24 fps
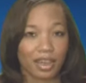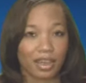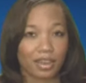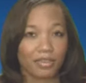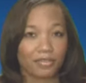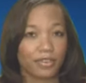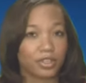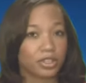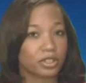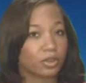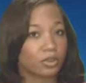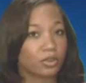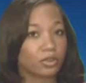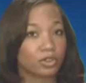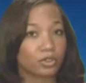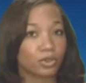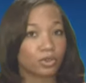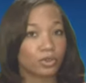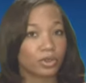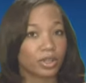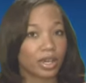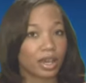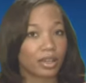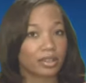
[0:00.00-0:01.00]
In fiscal
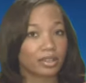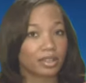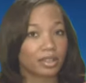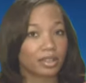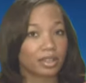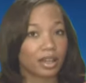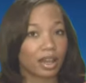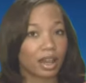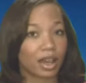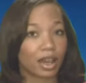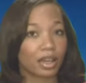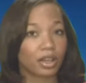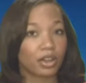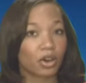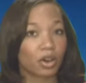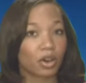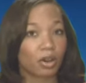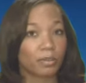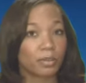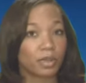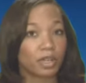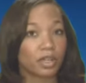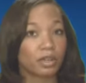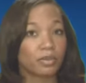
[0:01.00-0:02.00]
2009,
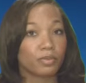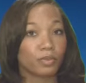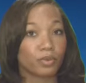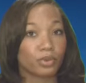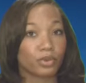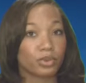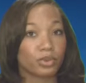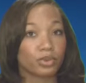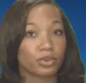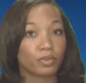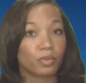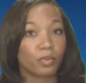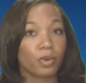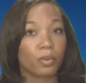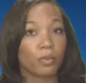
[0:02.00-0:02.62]
Harmony produced